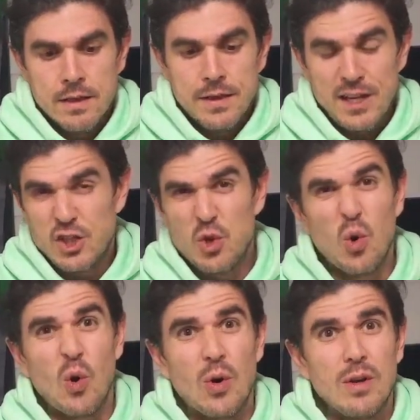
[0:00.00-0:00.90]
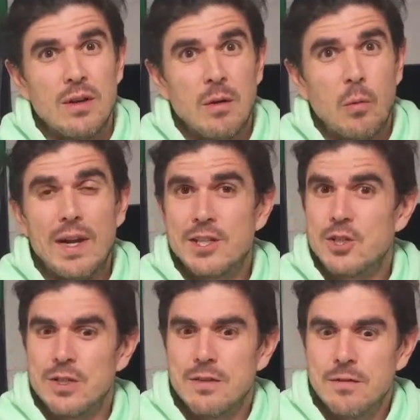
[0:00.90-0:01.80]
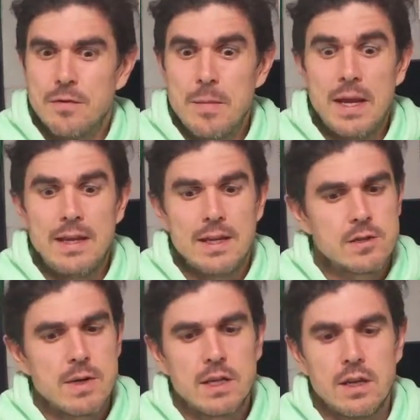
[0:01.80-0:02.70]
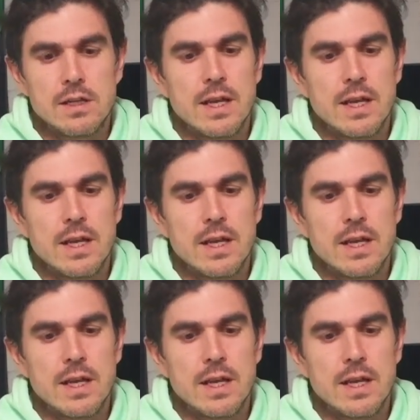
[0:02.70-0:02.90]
They're short, which for me is really good.